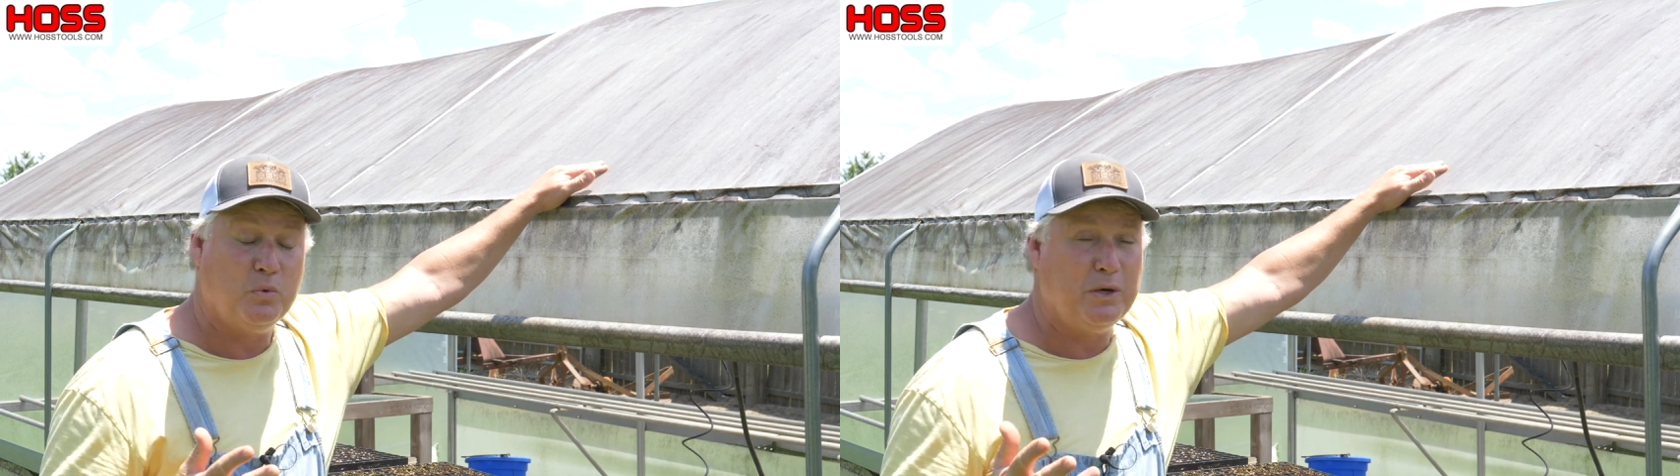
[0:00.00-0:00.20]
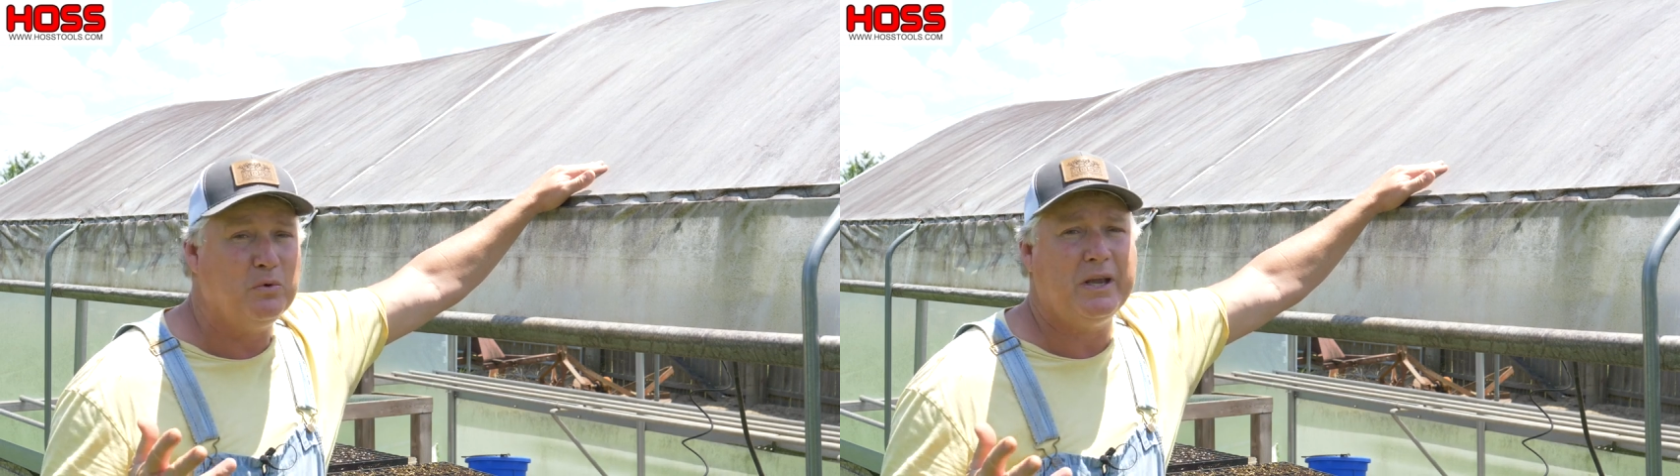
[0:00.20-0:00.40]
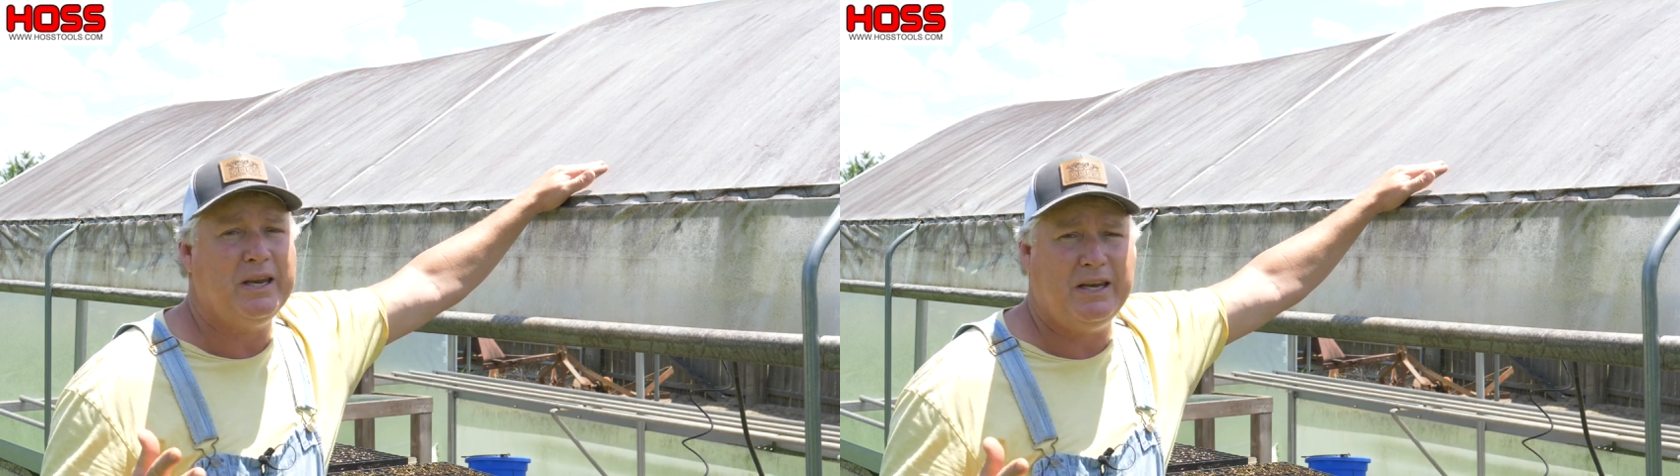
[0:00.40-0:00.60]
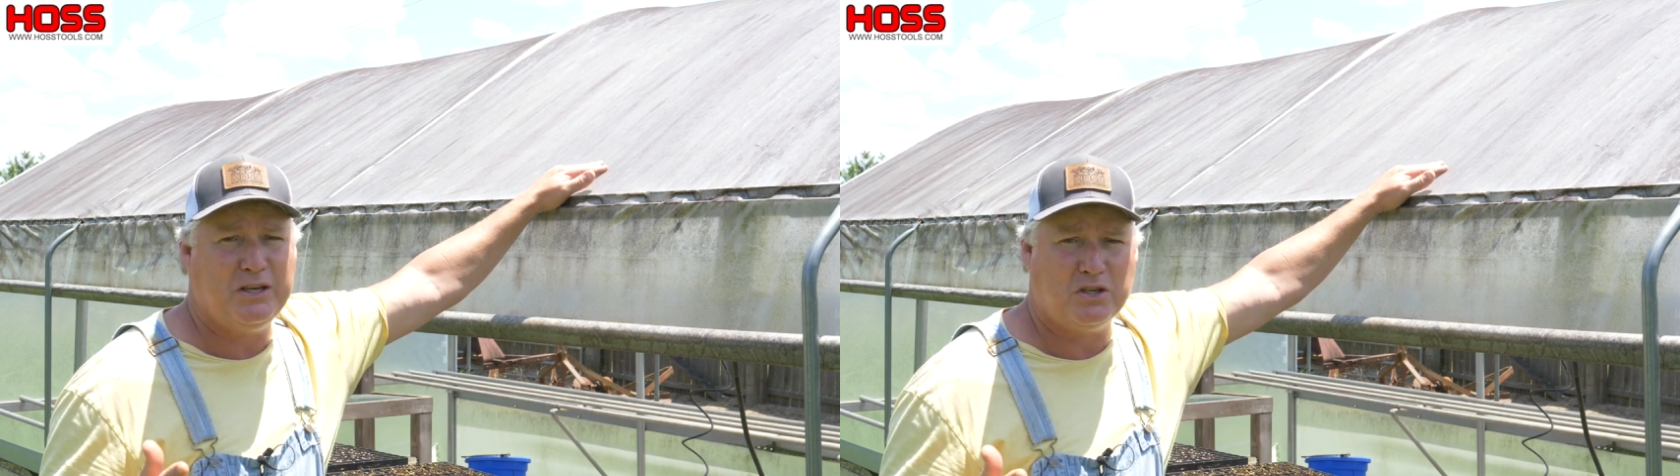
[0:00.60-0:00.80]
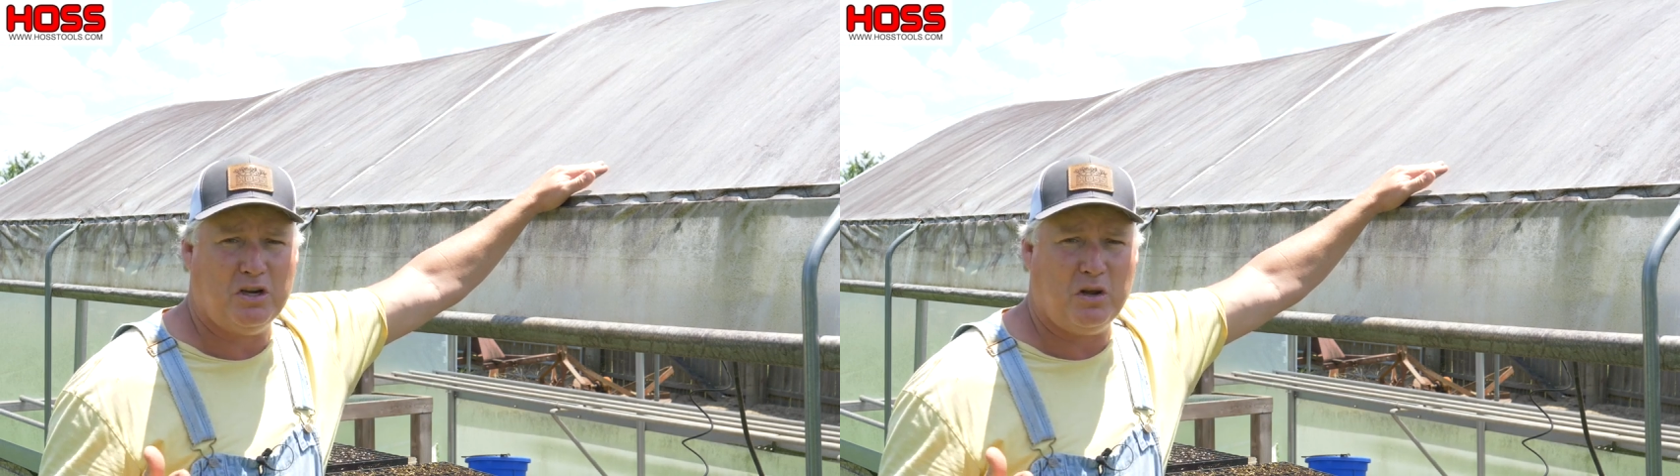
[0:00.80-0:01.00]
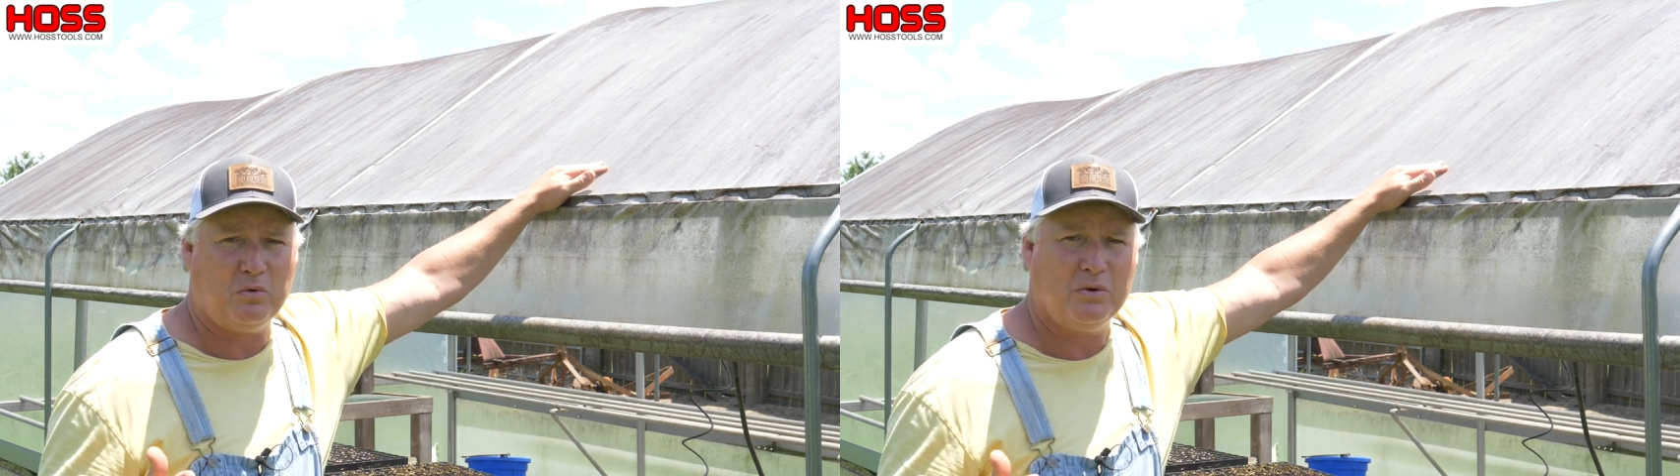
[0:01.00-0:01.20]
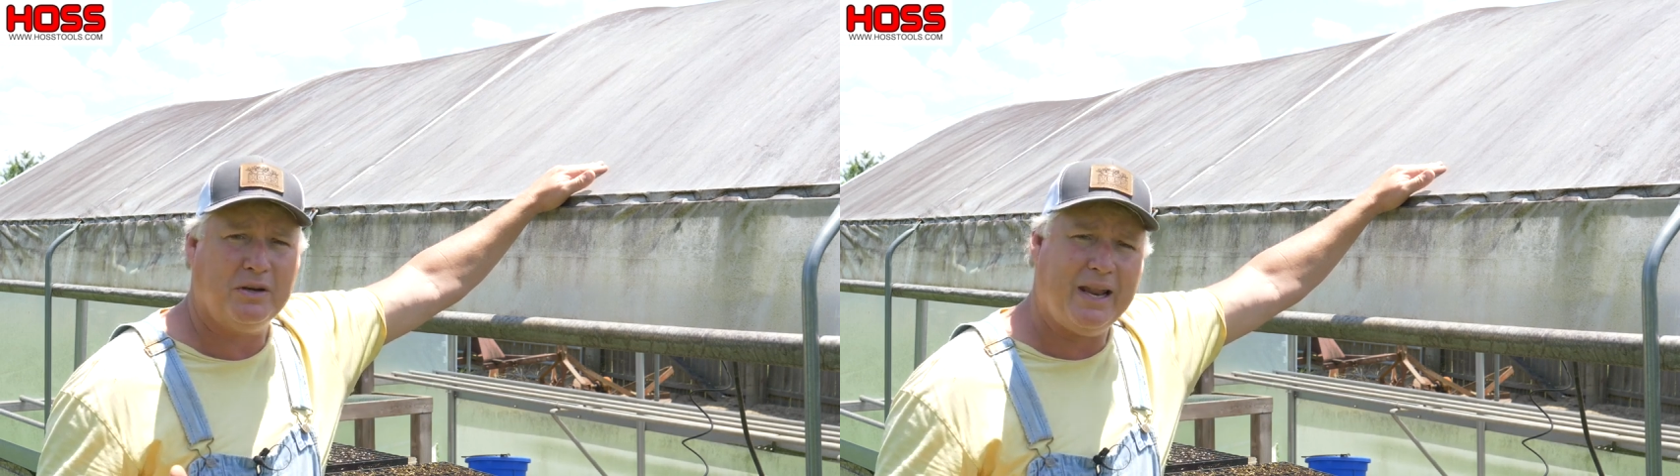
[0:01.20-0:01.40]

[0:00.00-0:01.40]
we don't get any snow.